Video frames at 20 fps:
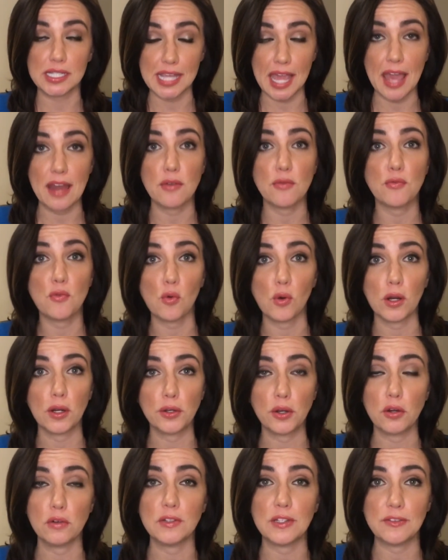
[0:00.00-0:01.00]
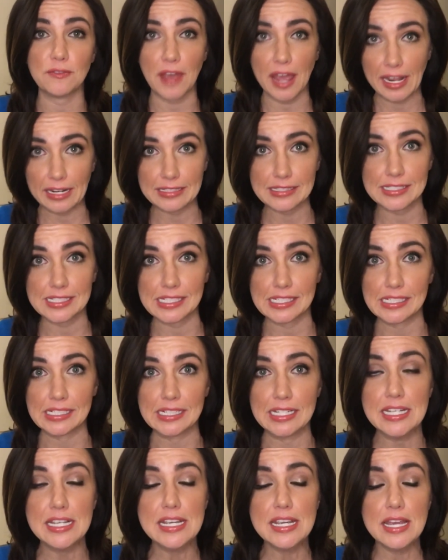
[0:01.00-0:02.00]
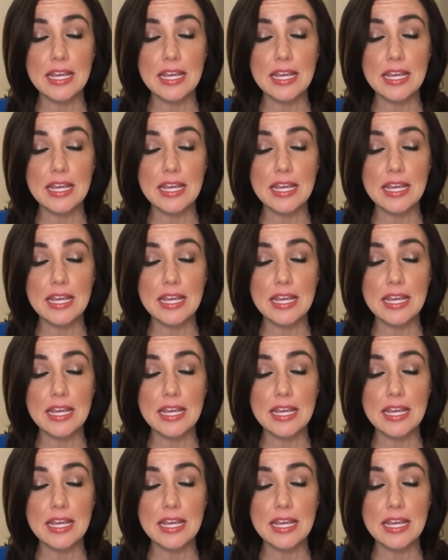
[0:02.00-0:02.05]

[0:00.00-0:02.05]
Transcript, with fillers: yet for a COVID vaccine.